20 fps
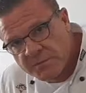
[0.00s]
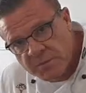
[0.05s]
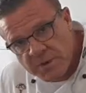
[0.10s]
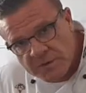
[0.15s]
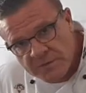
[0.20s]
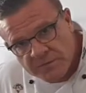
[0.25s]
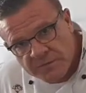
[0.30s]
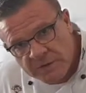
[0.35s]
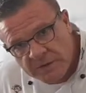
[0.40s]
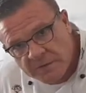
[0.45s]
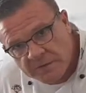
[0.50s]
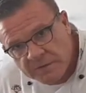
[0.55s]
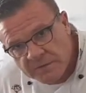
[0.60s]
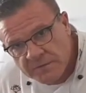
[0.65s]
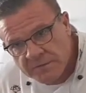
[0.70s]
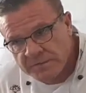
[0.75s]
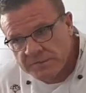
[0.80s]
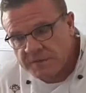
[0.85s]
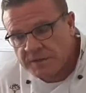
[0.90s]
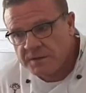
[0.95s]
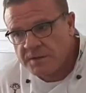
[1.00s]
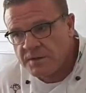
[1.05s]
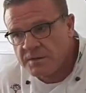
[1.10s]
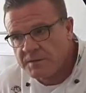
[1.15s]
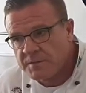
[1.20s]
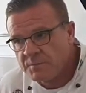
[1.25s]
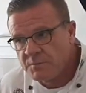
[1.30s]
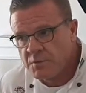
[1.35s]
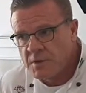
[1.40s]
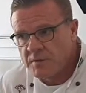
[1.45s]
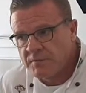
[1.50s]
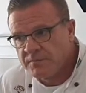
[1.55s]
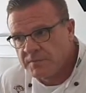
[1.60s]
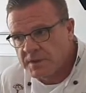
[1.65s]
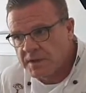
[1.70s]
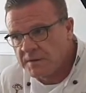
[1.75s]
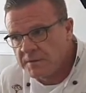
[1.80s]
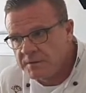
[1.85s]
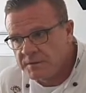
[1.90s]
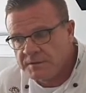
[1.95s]
of bread flour, because I know that bread
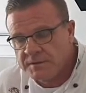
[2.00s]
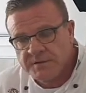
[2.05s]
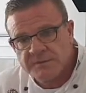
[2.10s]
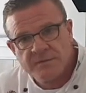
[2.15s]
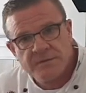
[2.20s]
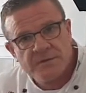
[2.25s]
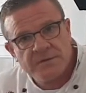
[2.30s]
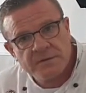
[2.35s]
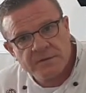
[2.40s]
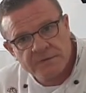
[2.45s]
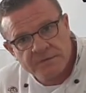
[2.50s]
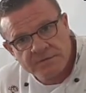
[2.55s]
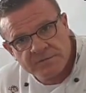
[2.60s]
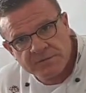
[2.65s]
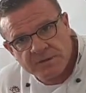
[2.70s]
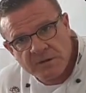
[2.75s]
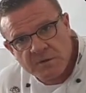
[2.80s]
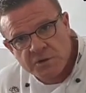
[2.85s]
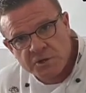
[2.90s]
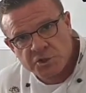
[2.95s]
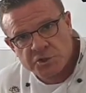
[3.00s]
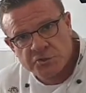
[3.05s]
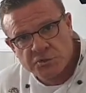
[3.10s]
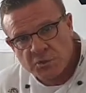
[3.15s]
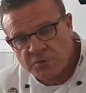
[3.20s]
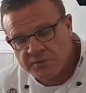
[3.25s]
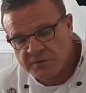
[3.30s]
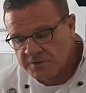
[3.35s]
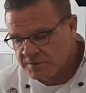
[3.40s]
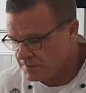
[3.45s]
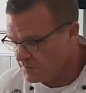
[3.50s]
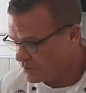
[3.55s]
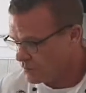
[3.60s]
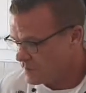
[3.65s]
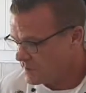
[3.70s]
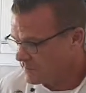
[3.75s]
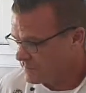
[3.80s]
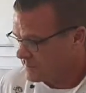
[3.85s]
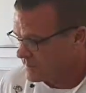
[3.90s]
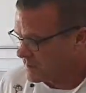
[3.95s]
flour, there's a serious shortage of
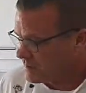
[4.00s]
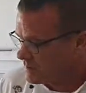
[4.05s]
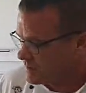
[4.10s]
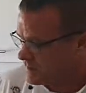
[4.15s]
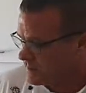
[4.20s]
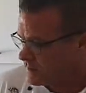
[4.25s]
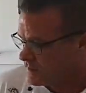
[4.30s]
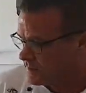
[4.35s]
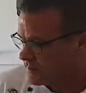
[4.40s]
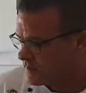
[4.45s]
bread flour, and I